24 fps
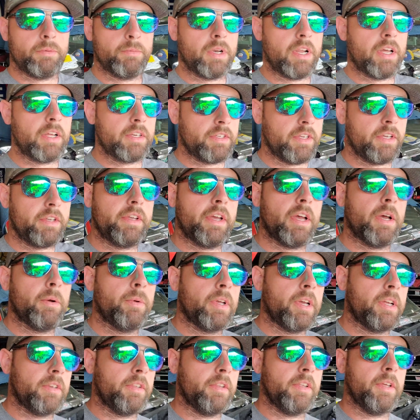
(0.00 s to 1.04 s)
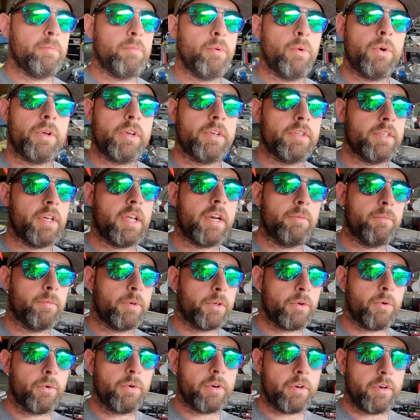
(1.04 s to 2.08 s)
but I'll tell you how we got to that point because I didn't
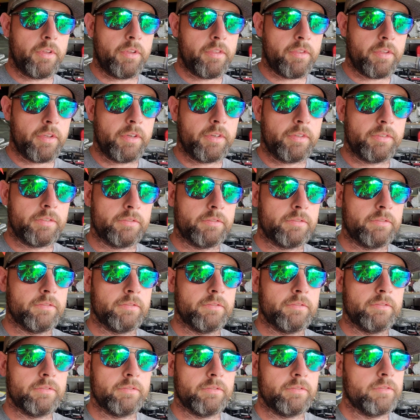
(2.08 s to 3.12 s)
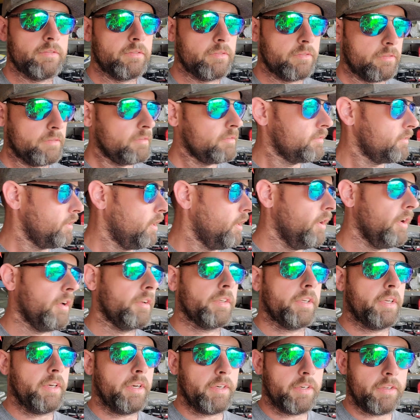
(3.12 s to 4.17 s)
record anything
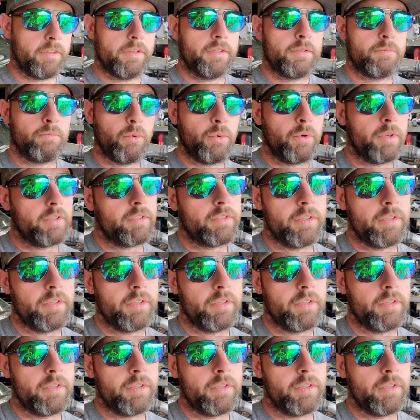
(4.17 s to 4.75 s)
on getting to this point.